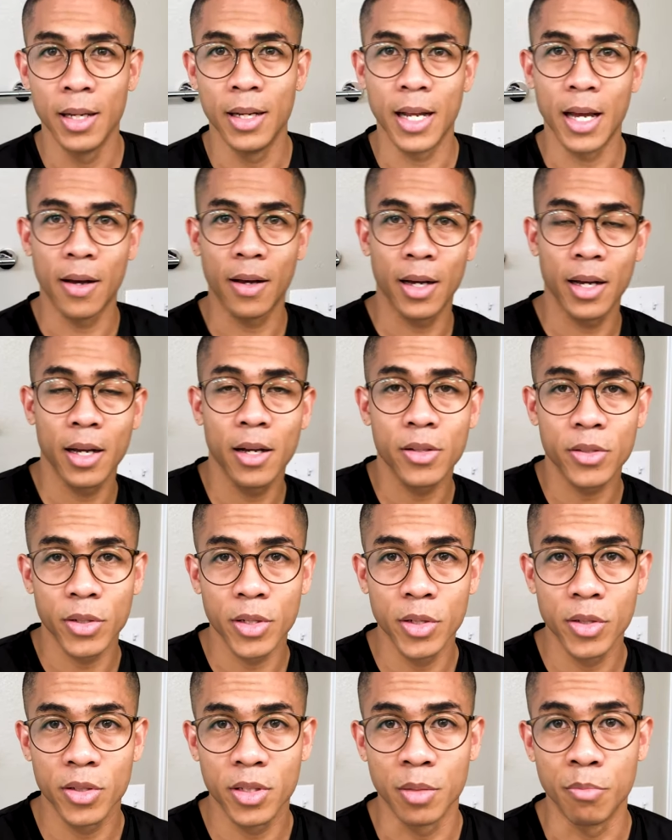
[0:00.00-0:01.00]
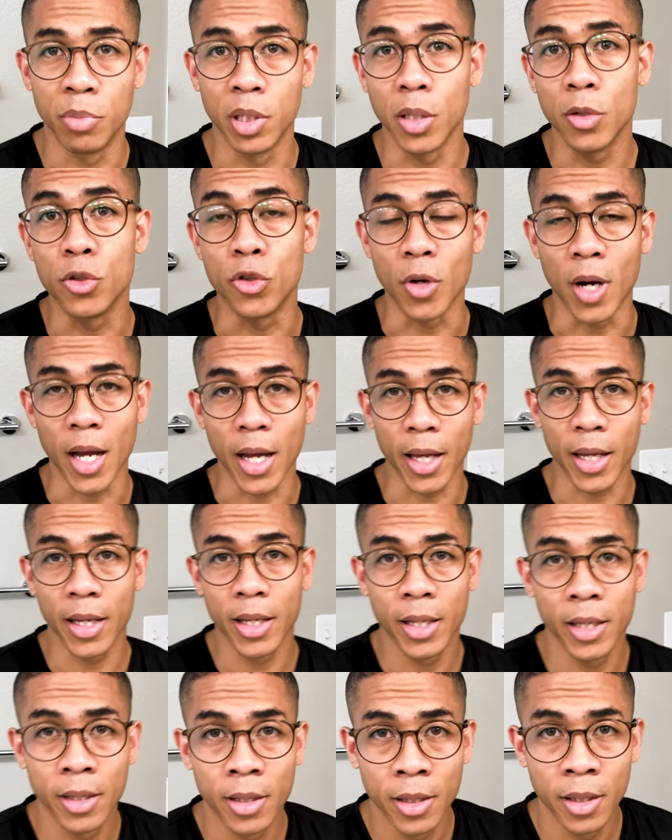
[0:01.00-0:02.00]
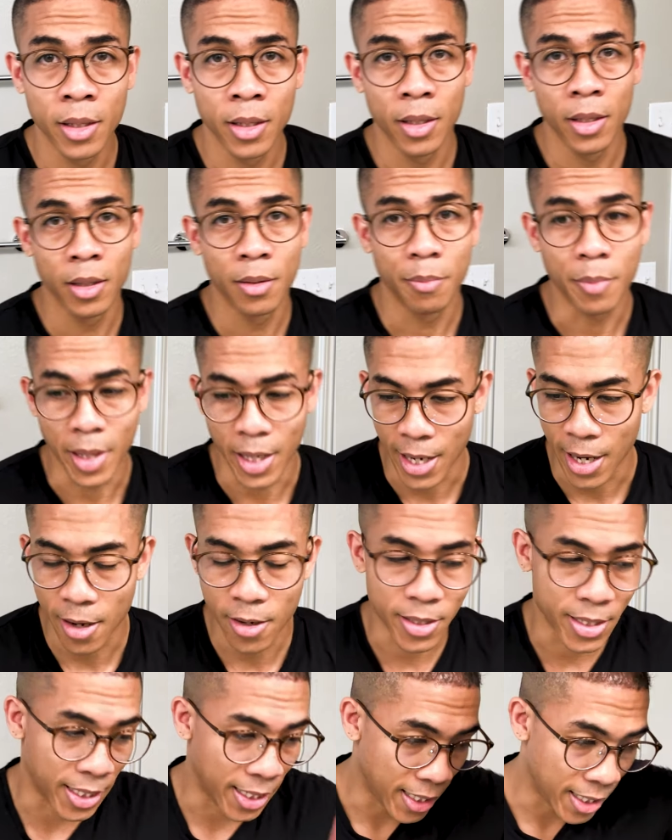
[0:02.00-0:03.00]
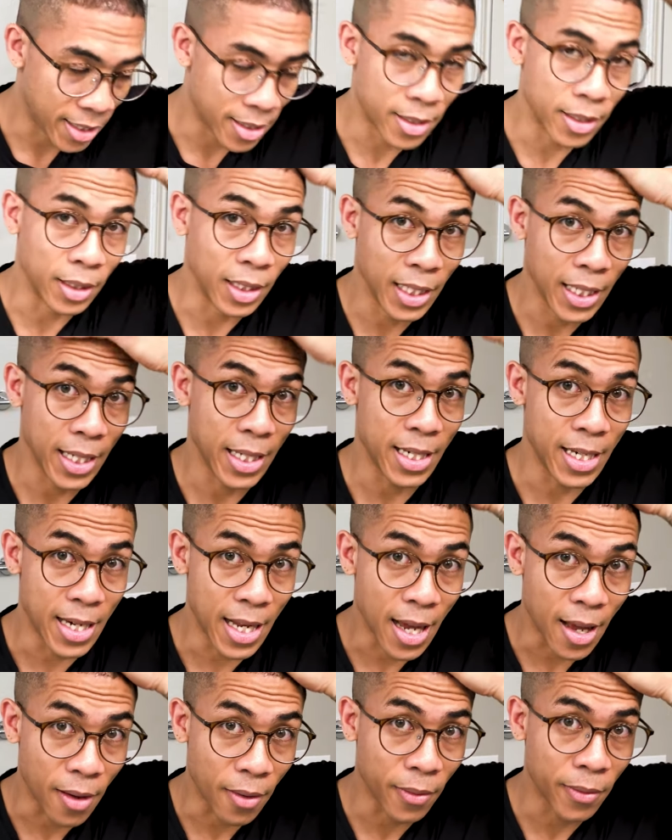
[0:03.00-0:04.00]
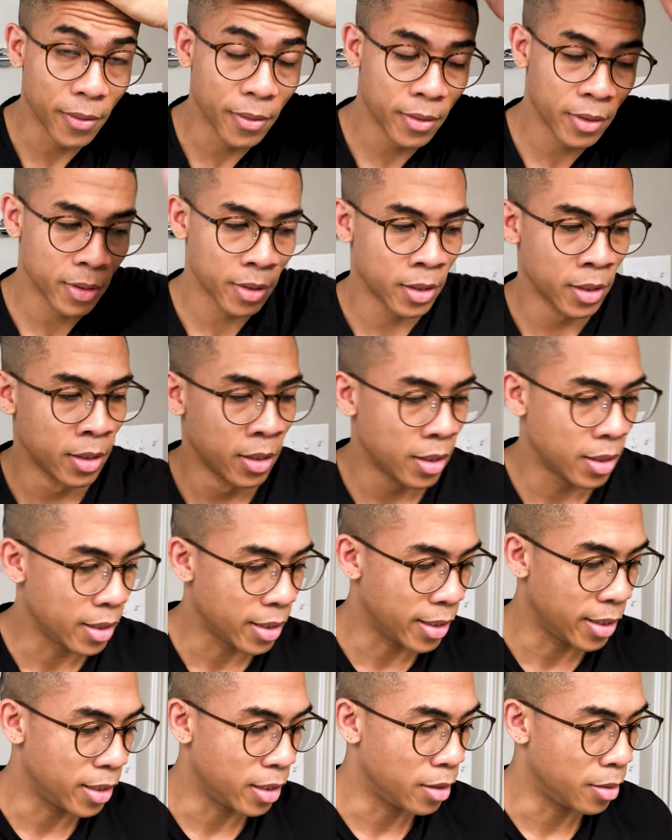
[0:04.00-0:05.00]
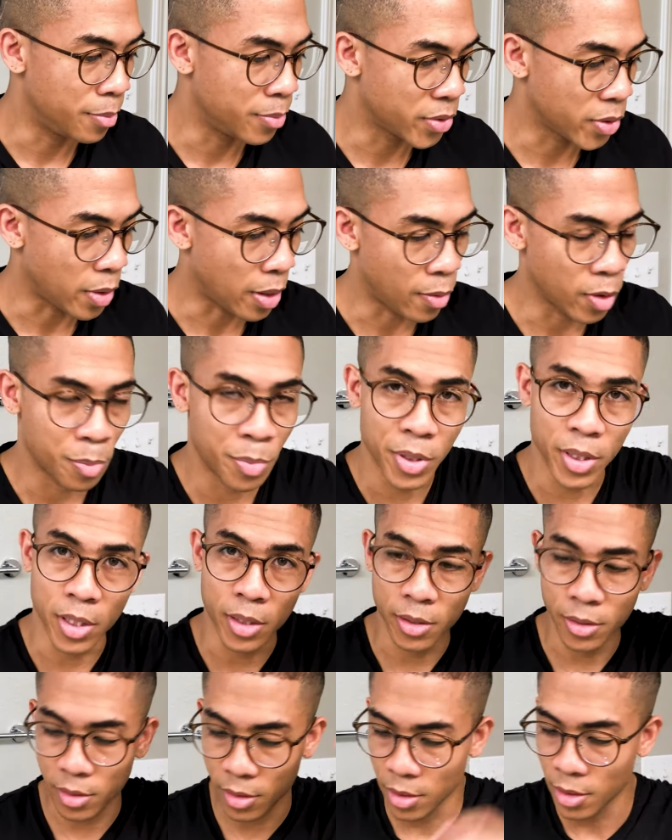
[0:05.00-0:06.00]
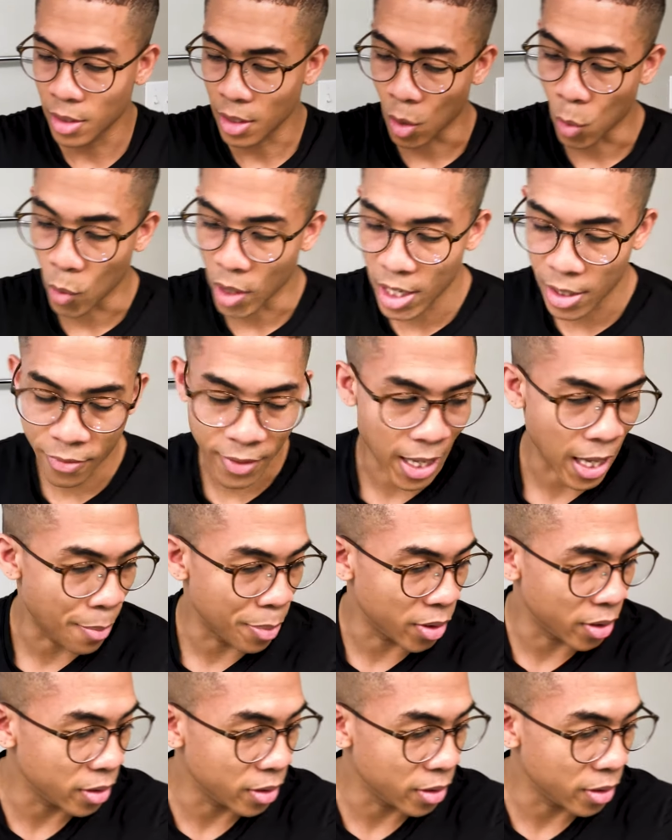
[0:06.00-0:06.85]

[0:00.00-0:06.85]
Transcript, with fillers: Now I also used to blow dry my hair to get it to lay down. Um, so I would put a wave cap